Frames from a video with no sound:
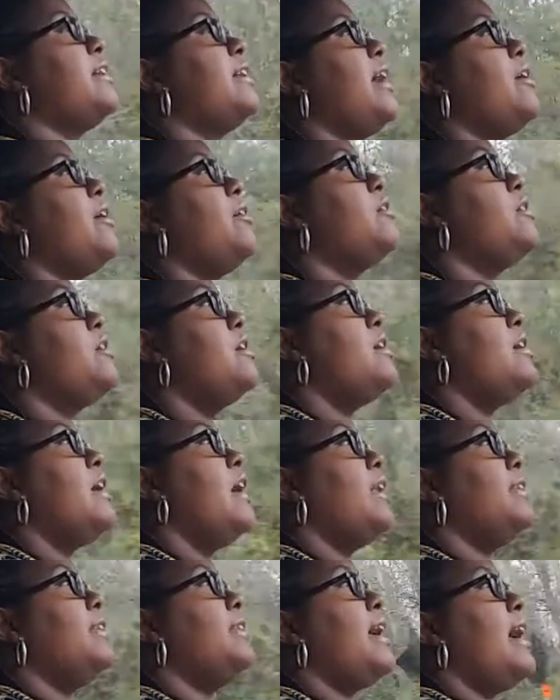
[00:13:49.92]
I've cut out
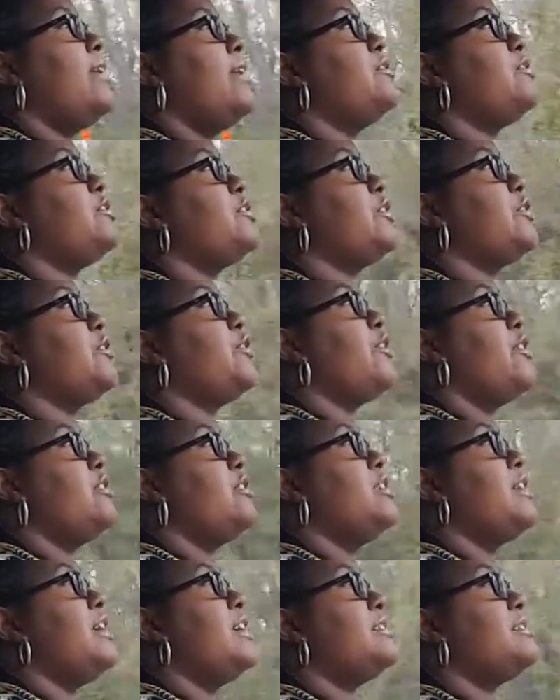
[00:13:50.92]
a lot of
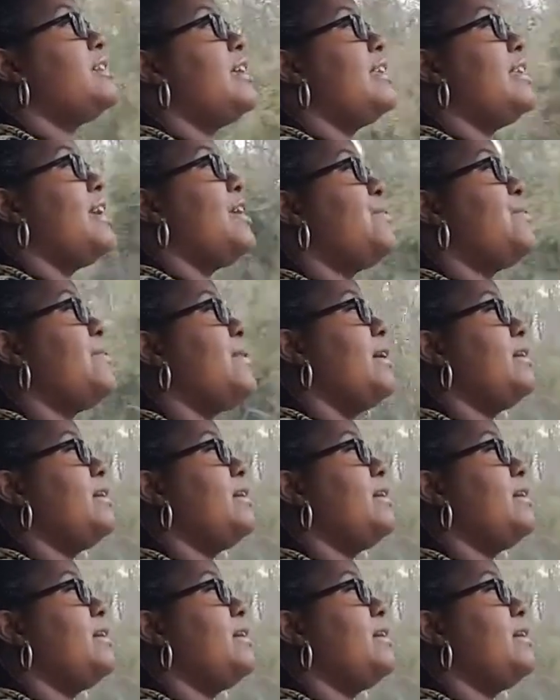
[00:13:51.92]
sugary things in there.